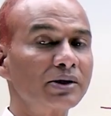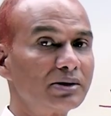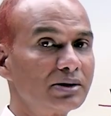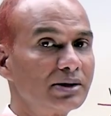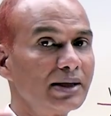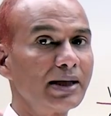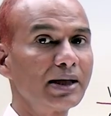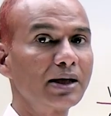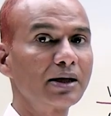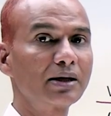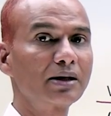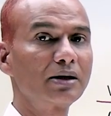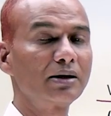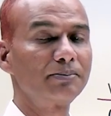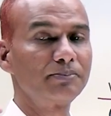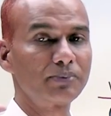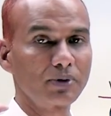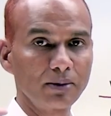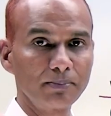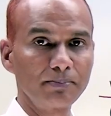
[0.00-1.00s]
think
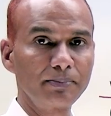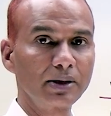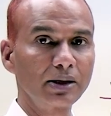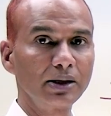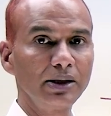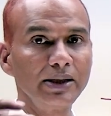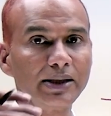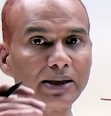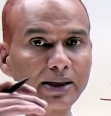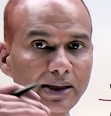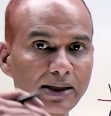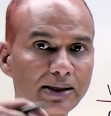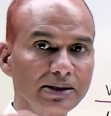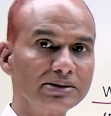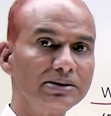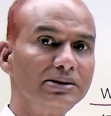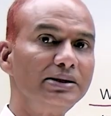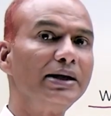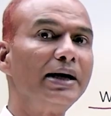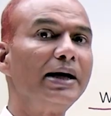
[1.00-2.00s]
properly,
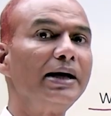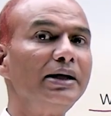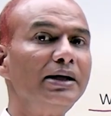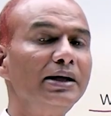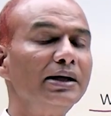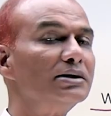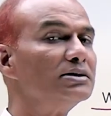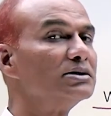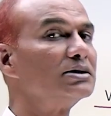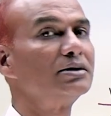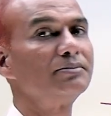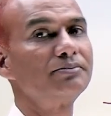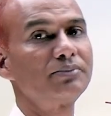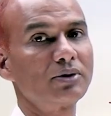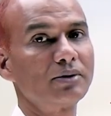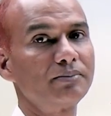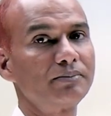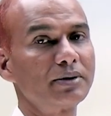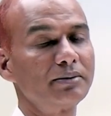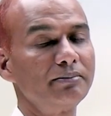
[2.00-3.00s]
arrange the ideas in a
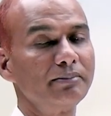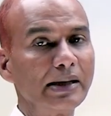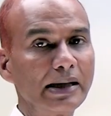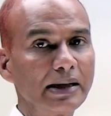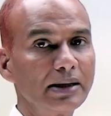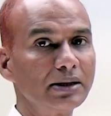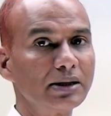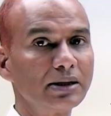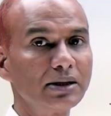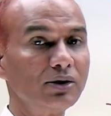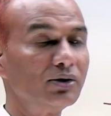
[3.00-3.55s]
proper manner.